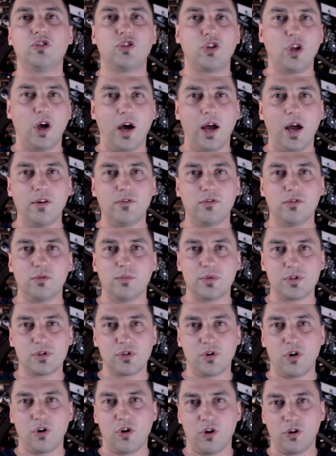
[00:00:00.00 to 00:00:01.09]
Tyre
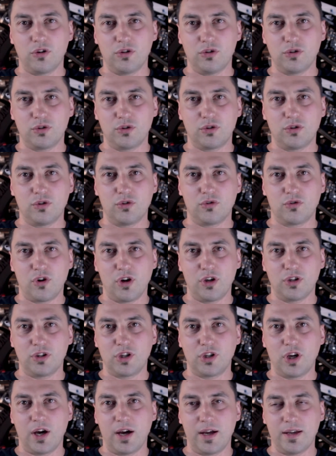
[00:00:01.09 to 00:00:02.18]
Warmers on your
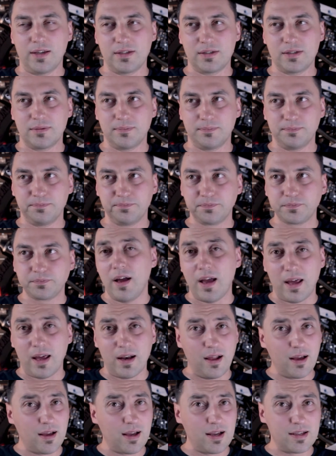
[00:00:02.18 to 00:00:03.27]
road tires.
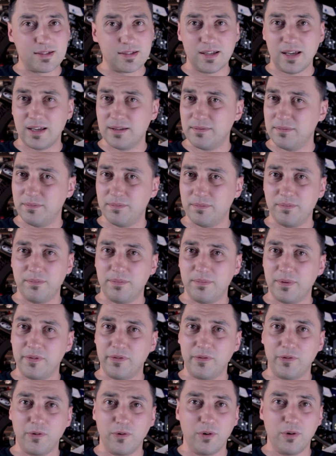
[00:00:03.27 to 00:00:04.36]
And like I said
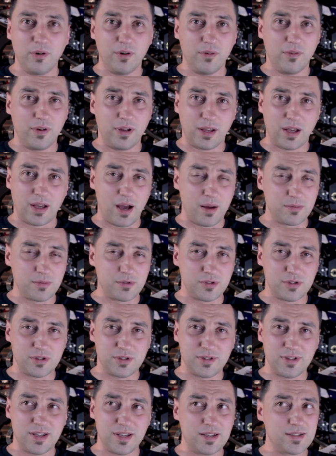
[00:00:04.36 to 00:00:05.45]
before, when it comes to
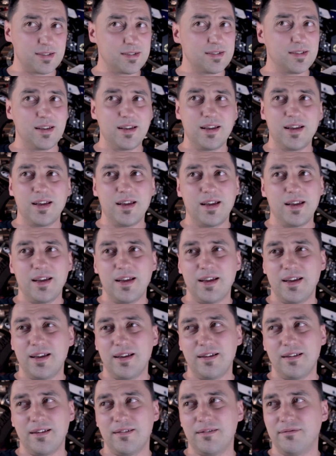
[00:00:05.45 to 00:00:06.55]
slicks,
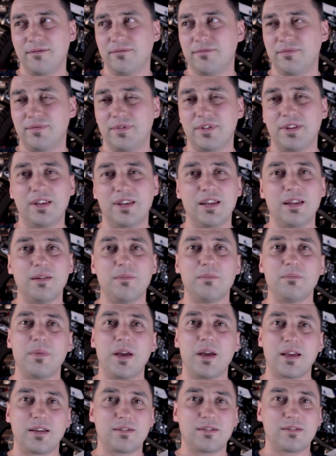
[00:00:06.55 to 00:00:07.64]
it
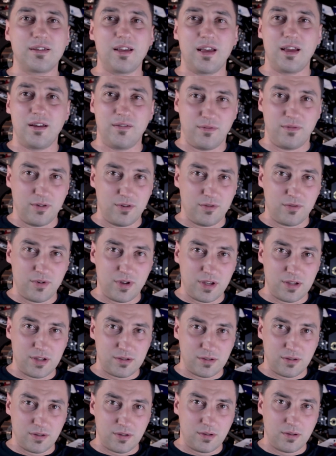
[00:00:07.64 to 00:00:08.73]
makes every
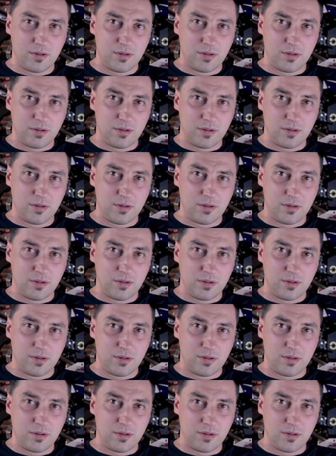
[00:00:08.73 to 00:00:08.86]
reason